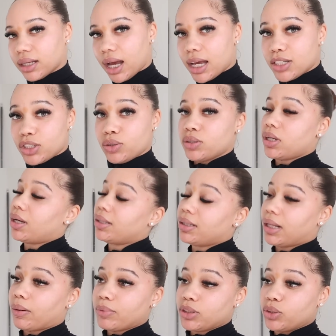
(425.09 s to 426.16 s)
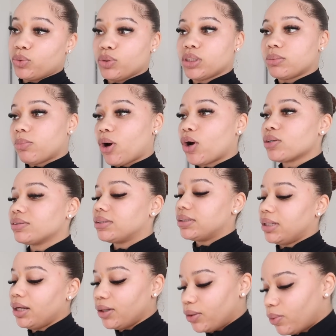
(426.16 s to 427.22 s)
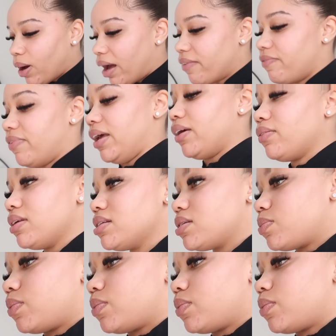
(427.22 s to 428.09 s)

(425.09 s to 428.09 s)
i showed y'all that that was too small so i found this